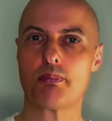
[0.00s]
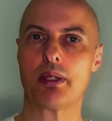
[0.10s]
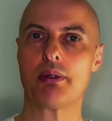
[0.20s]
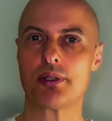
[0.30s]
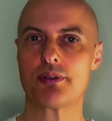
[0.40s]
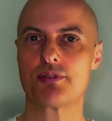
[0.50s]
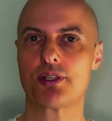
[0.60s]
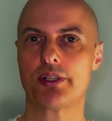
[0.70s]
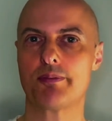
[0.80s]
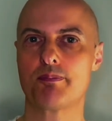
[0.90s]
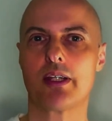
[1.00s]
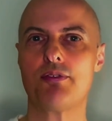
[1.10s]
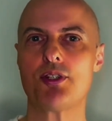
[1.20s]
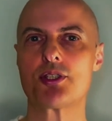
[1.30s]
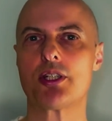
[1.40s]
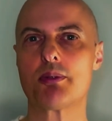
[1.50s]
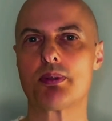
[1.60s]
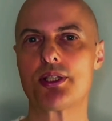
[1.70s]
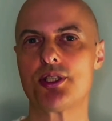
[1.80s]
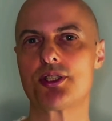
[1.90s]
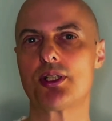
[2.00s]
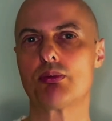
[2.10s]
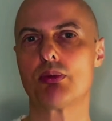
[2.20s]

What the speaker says: period of time. If your tyre pressures are